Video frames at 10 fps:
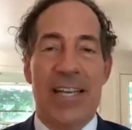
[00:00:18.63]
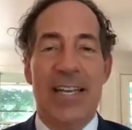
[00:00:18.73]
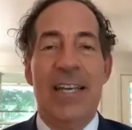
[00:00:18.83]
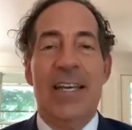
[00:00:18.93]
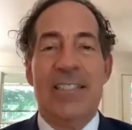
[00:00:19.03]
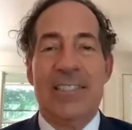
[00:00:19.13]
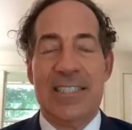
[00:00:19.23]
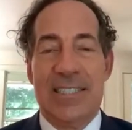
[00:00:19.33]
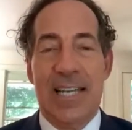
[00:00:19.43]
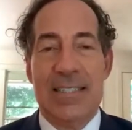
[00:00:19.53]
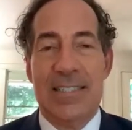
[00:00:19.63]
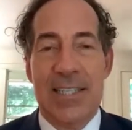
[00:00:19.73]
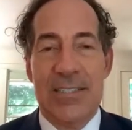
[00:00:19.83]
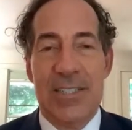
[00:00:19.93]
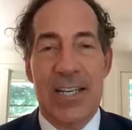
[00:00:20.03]
And she's done
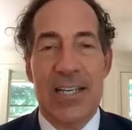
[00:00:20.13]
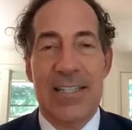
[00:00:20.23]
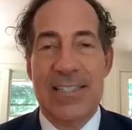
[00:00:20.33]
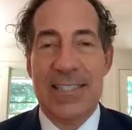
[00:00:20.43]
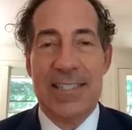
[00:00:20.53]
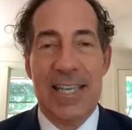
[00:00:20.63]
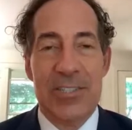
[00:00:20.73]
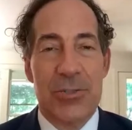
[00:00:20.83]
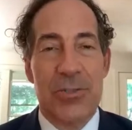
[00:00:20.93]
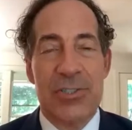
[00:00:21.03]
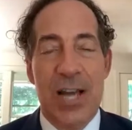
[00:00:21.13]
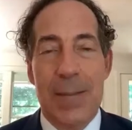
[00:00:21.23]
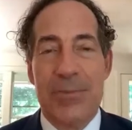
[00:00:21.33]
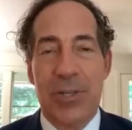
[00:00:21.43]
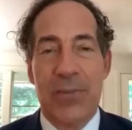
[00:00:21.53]
such a sensational
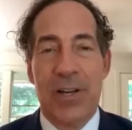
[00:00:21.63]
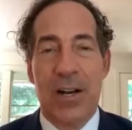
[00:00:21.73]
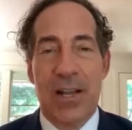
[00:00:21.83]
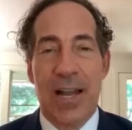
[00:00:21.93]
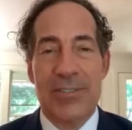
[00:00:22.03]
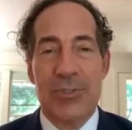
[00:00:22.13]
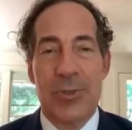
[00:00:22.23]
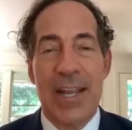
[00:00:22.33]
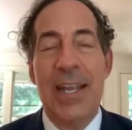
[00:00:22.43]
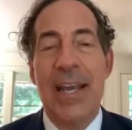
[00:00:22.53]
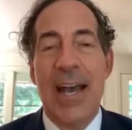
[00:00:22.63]
job serving our country